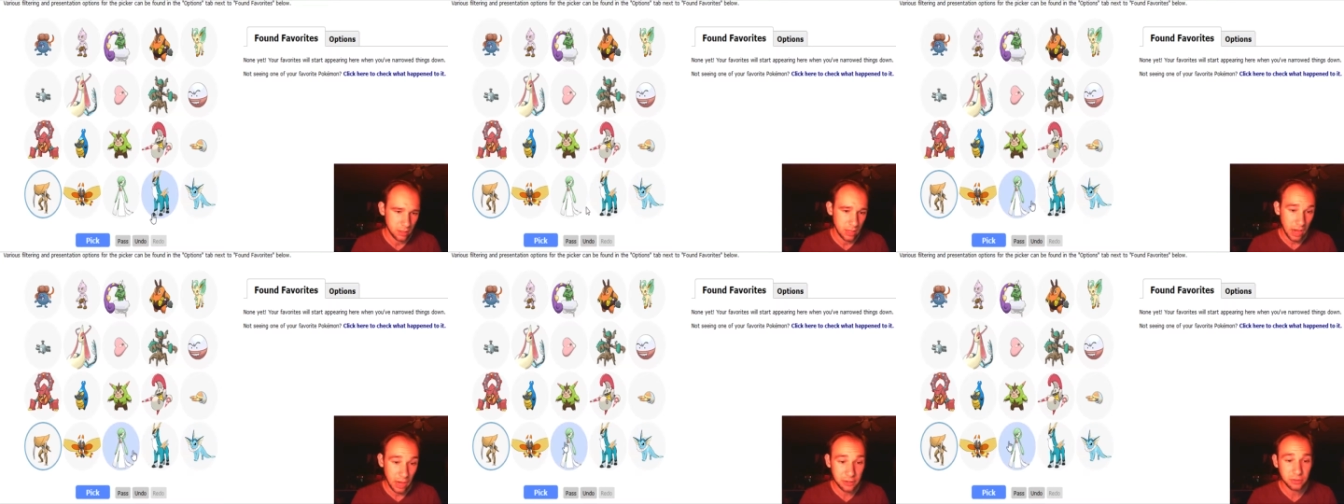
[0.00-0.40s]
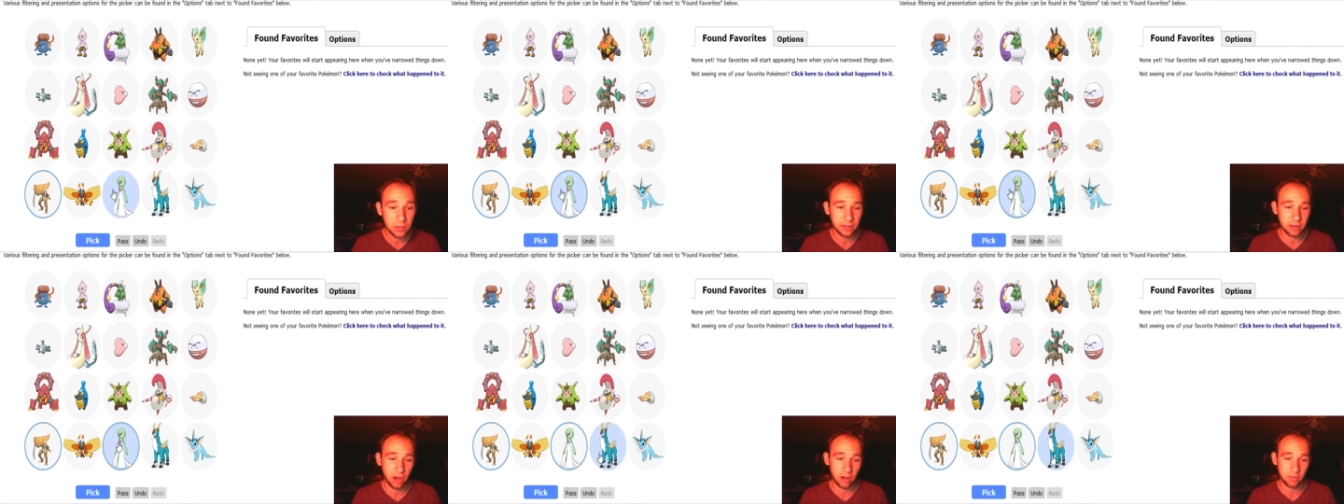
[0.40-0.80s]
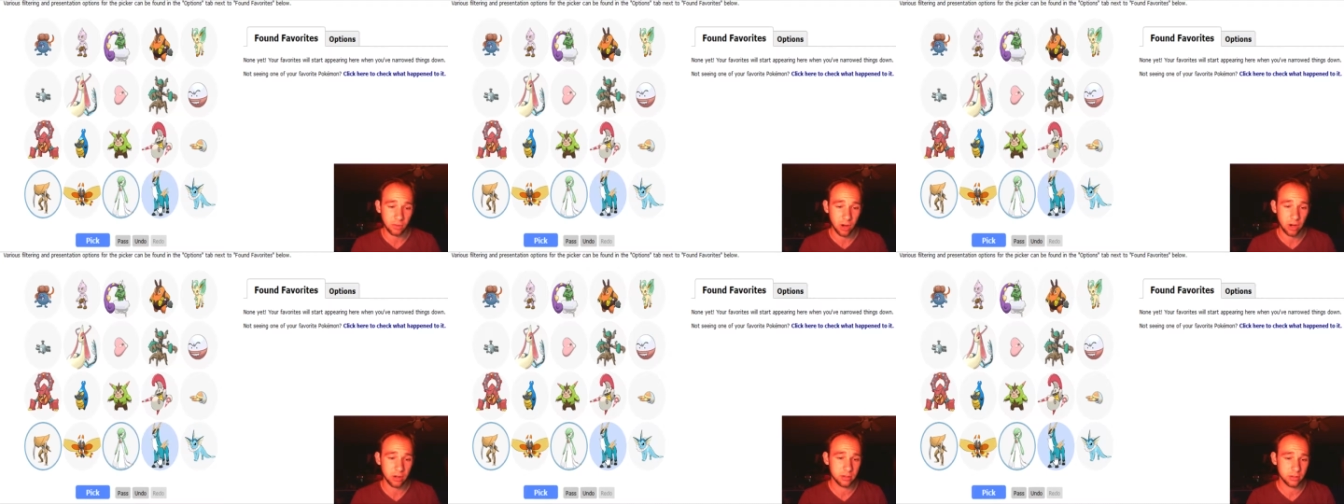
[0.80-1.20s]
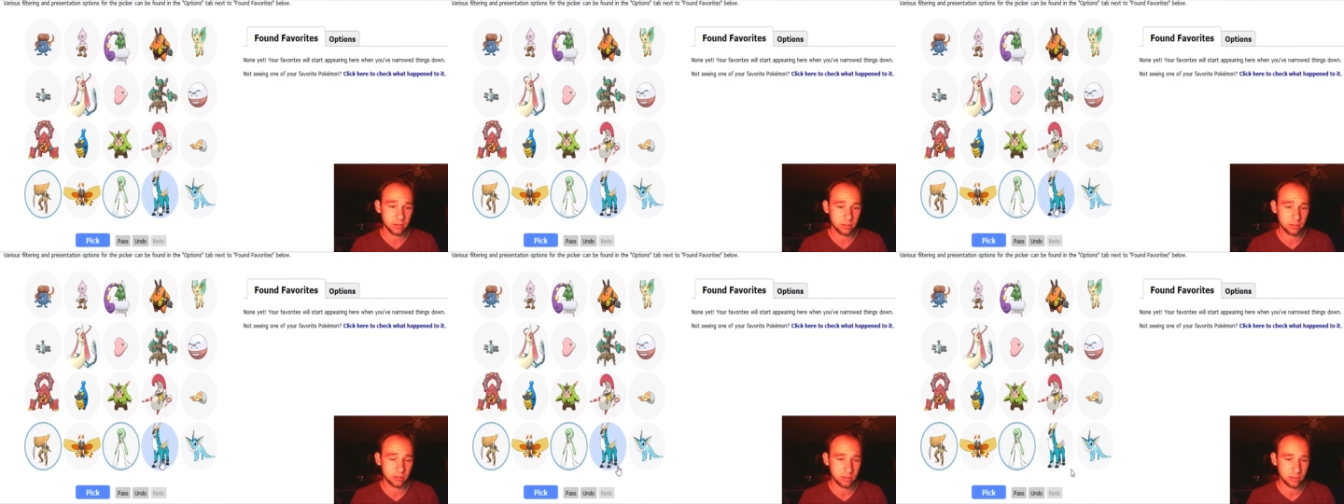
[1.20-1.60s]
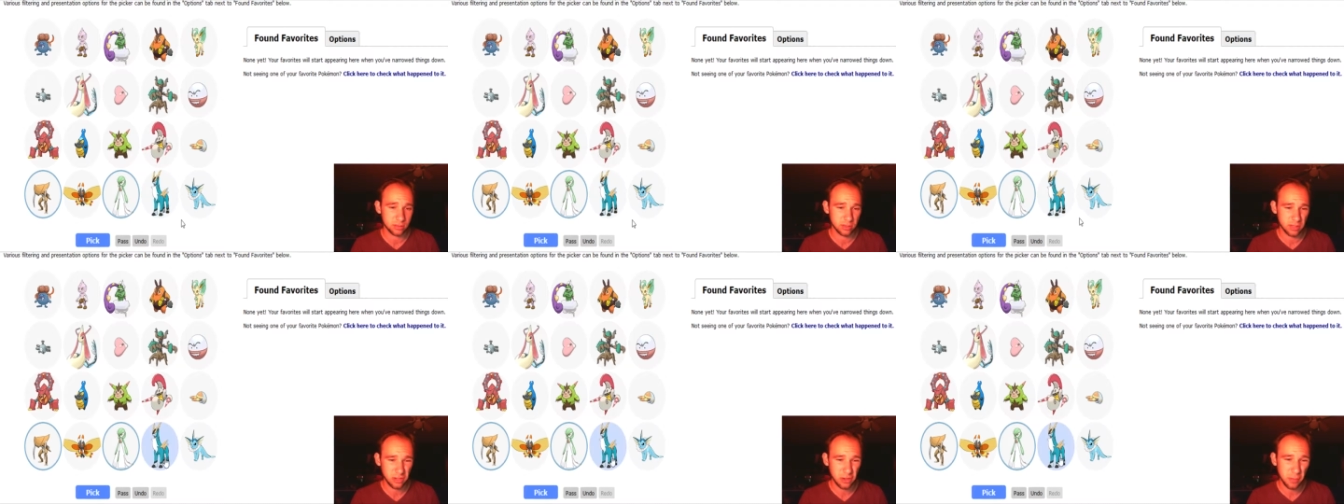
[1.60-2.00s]
I do like Gardevoir.
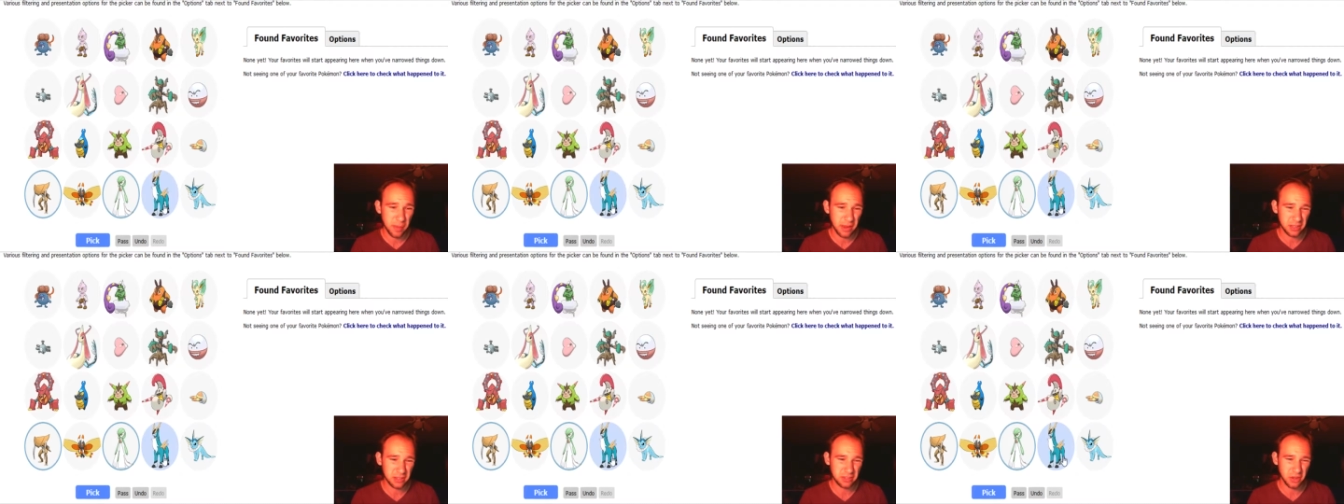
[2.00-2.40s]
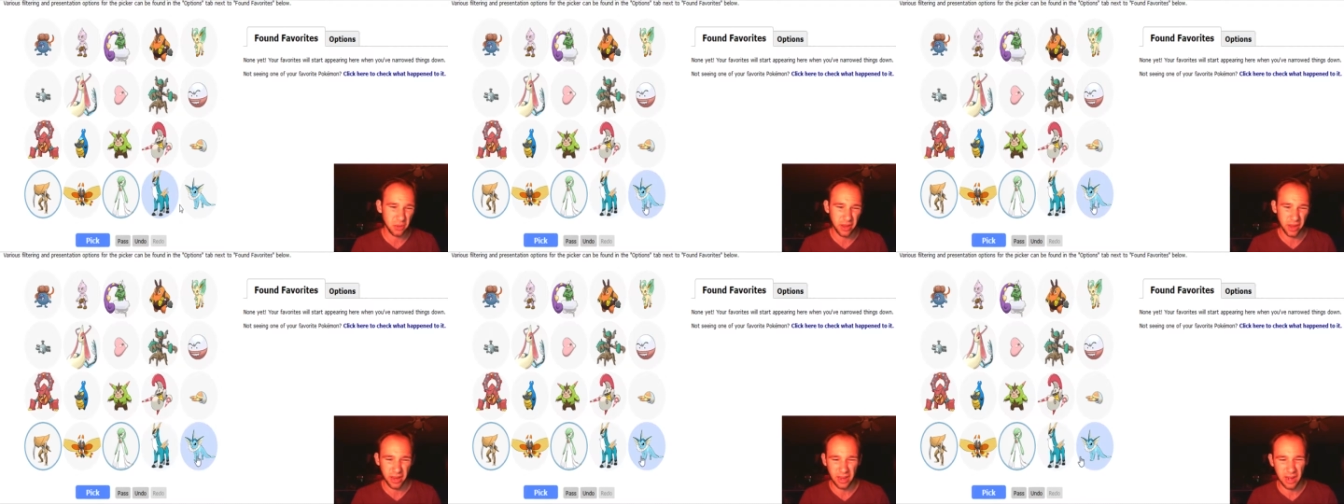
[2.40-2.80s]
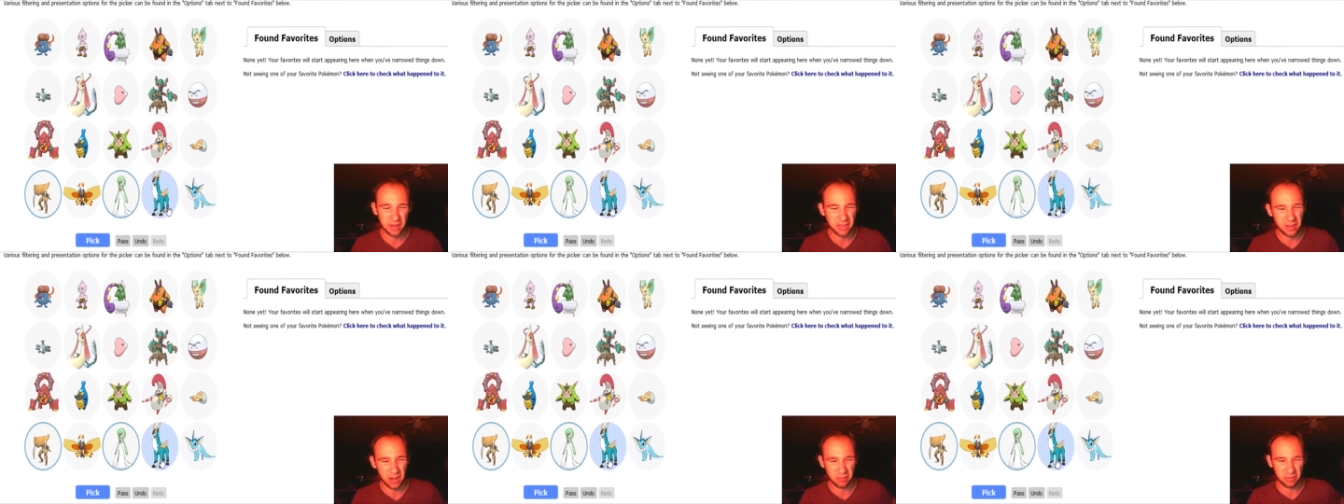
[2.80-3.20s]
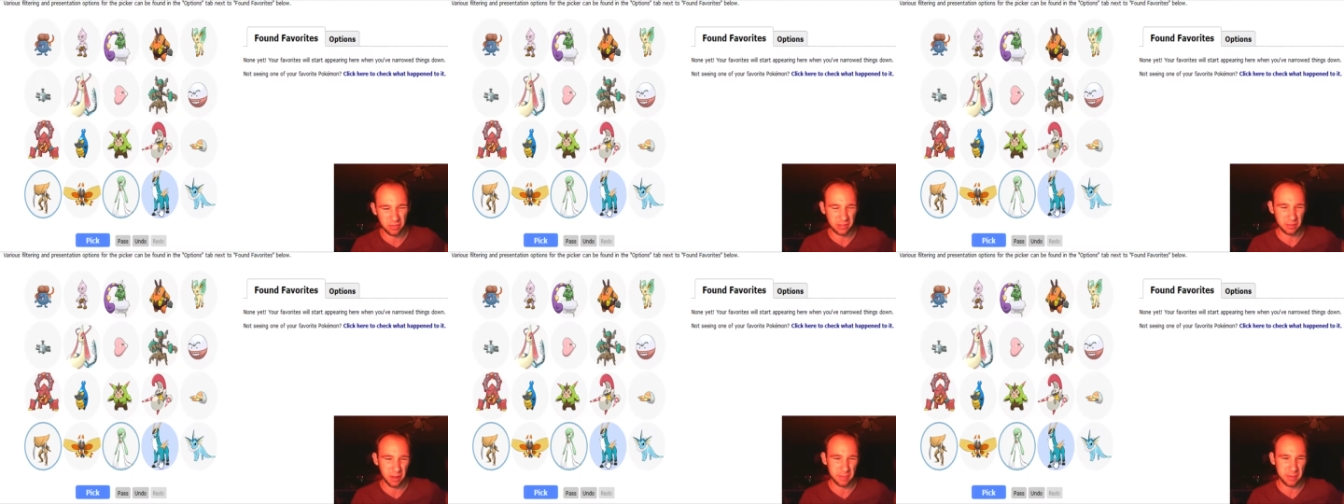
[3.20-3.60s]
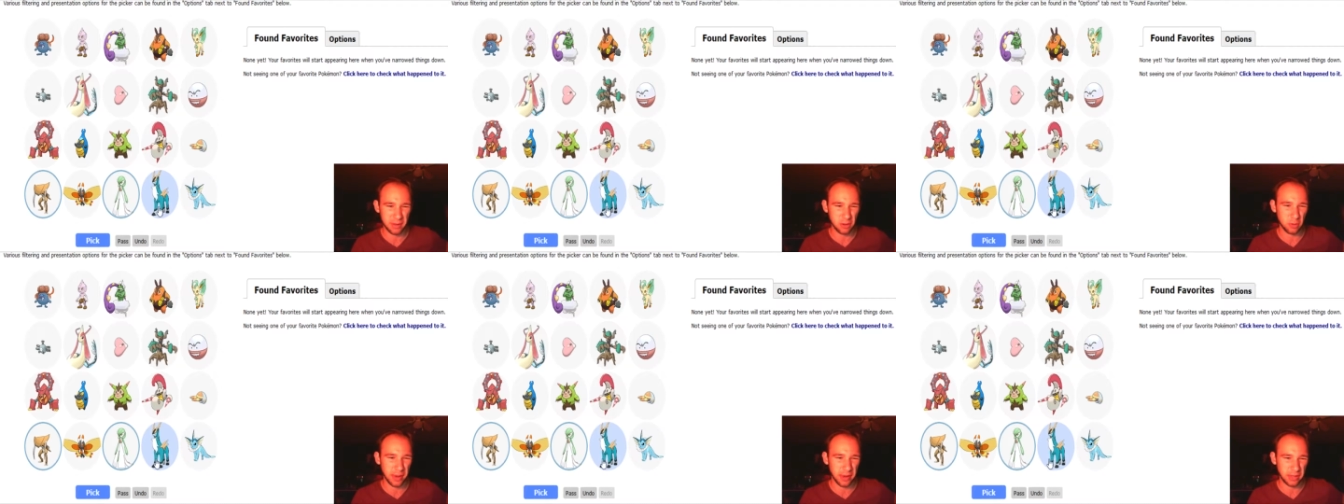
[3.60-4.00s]
Cobalien's okay. I don't think I really want to pick
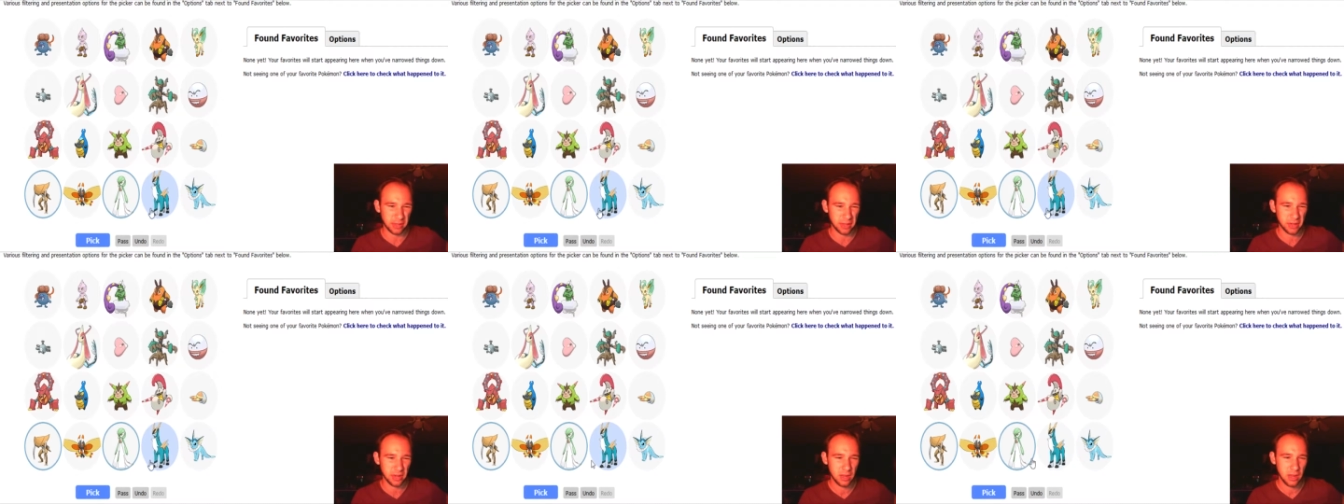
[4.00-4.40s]
Cobalion.